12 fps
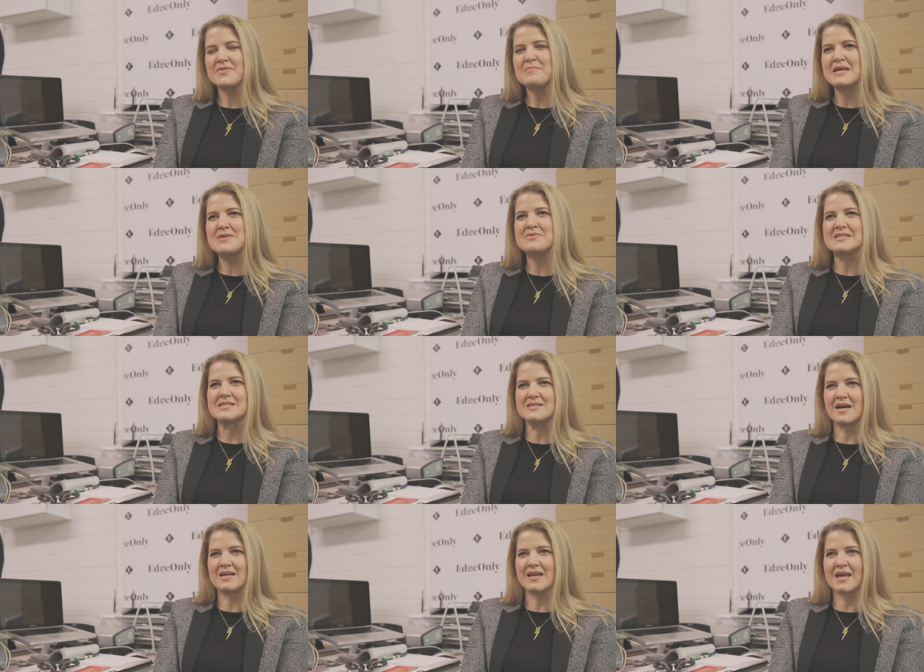for me, with
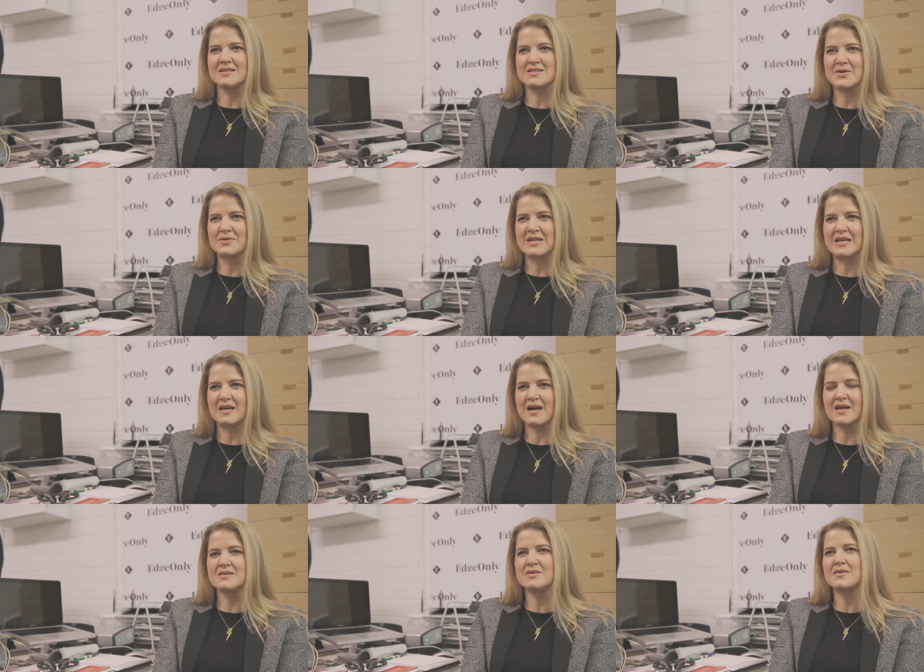starting Edge Only,
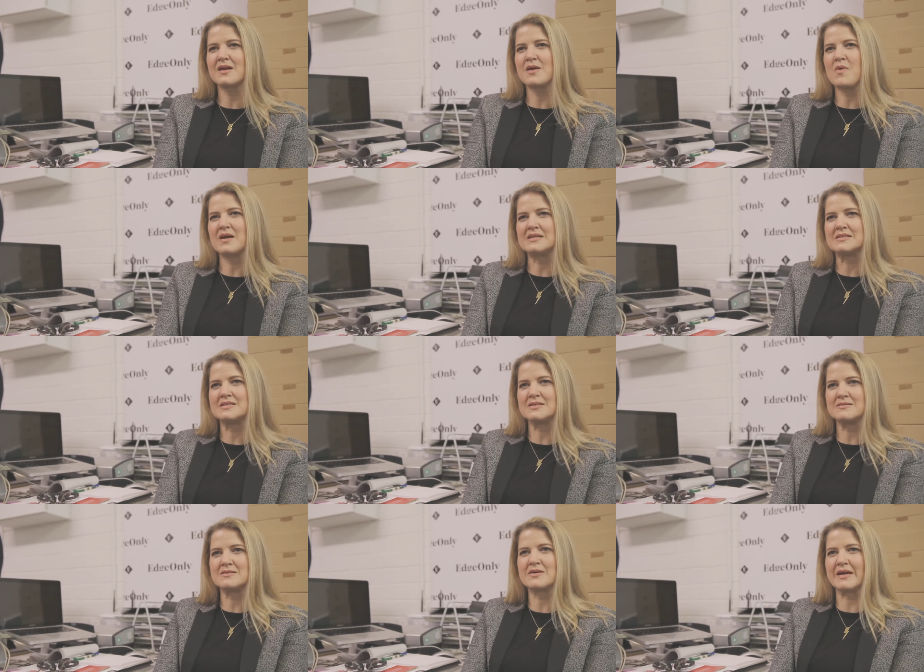I knew that I wanted
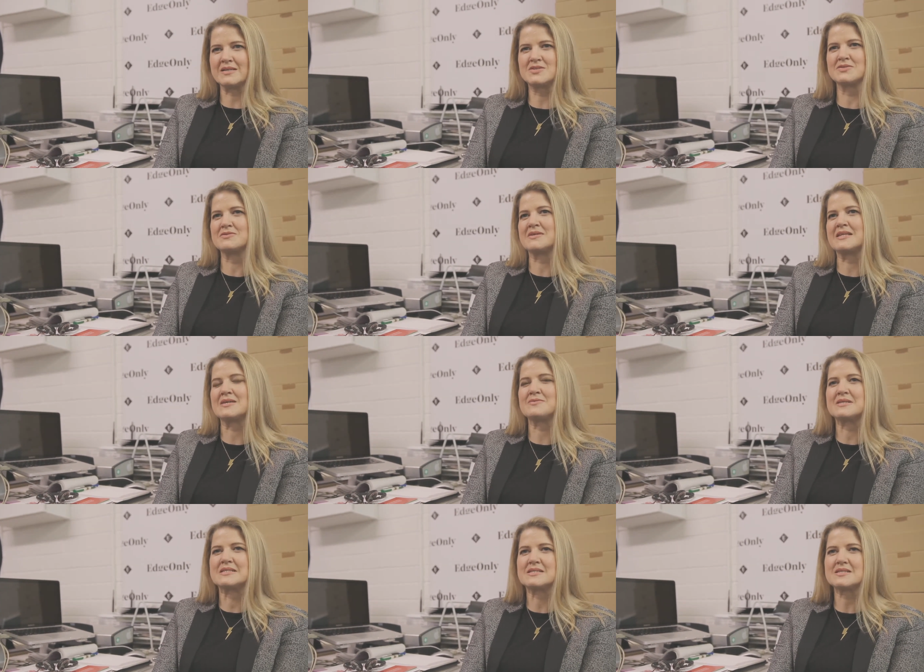to create jewelry that
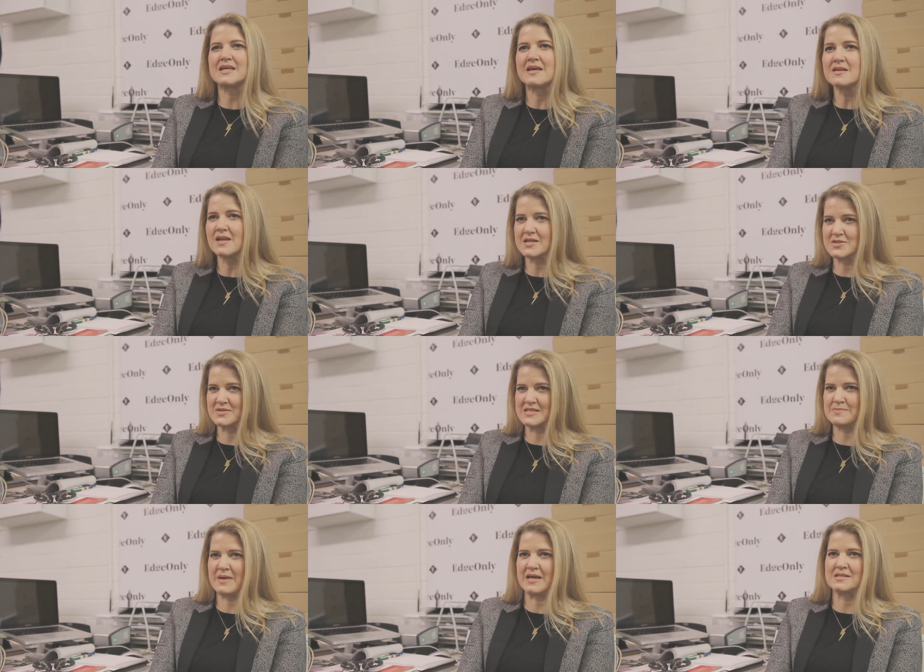was in the luxury
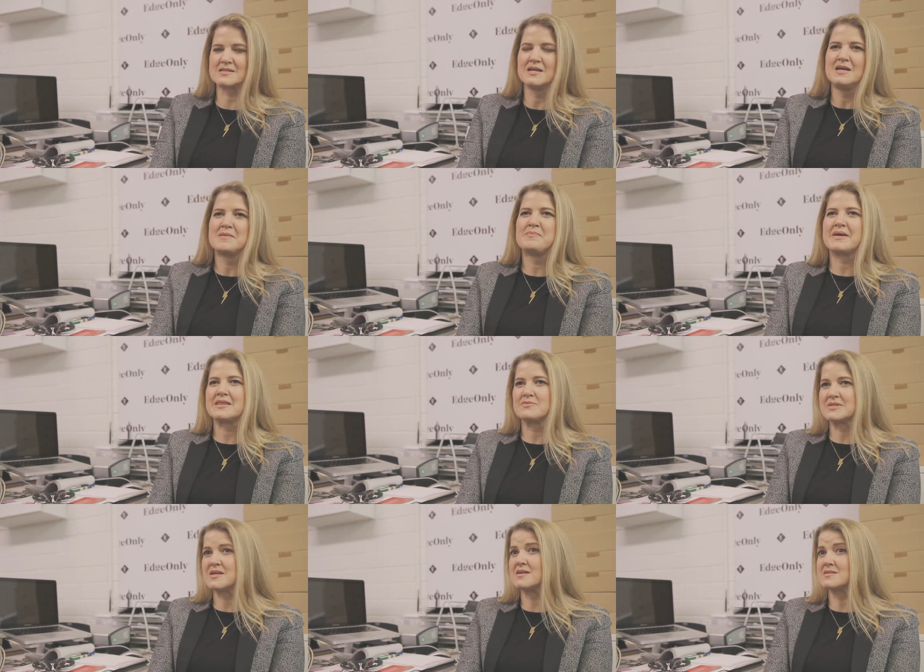space, but that
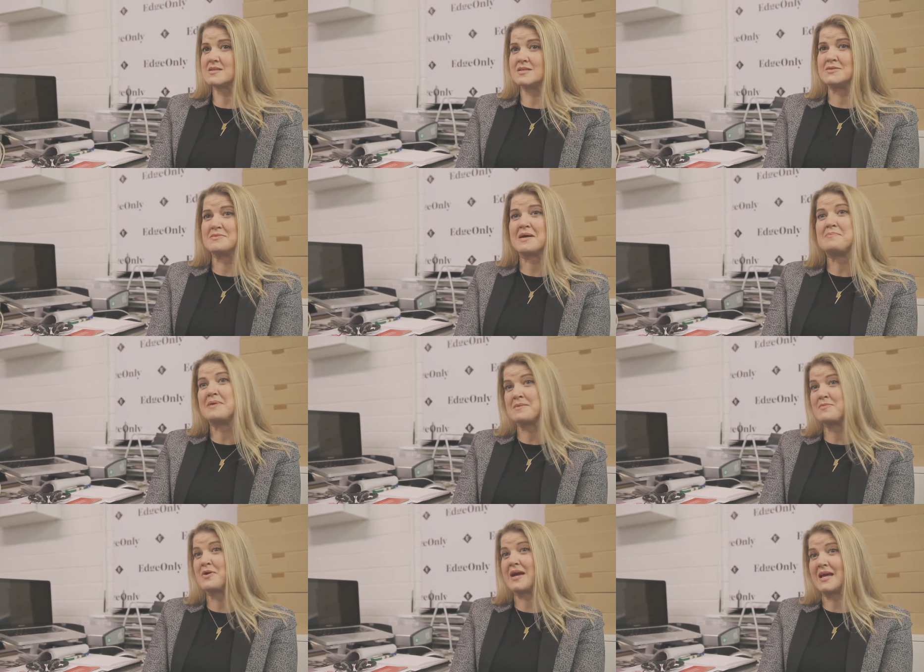was also a bit
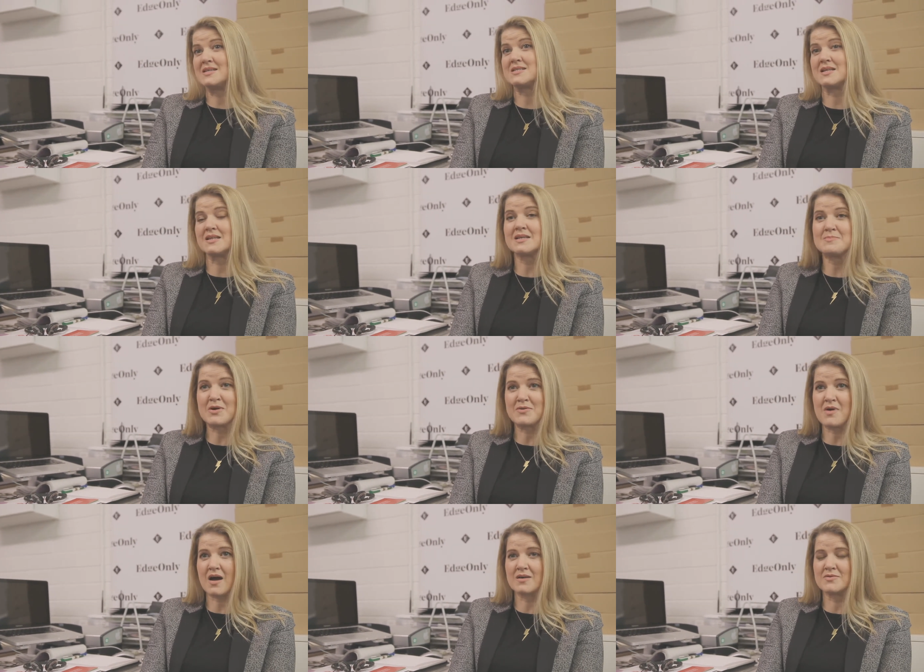more edgy, a little more
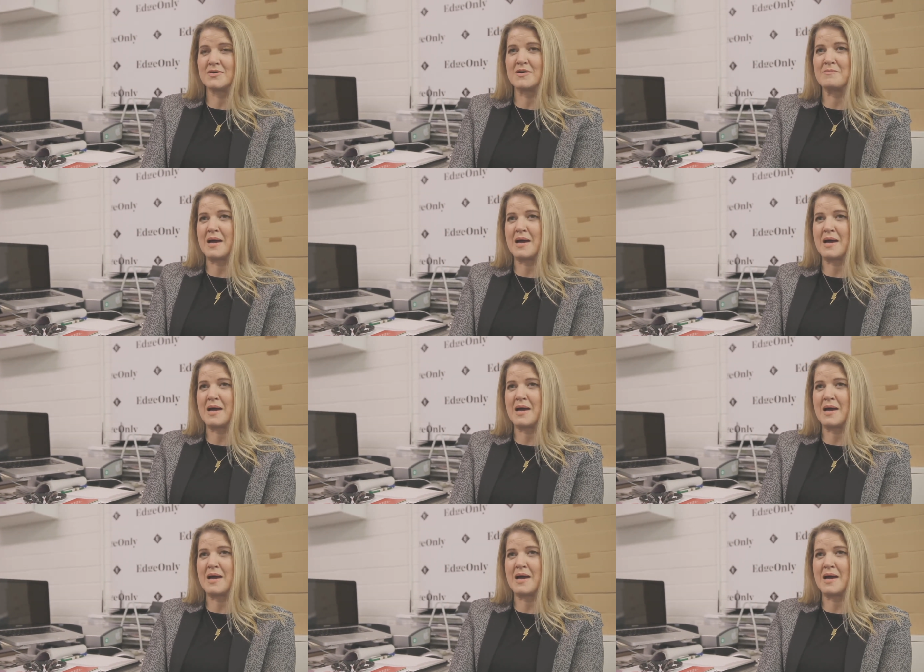rock and roll.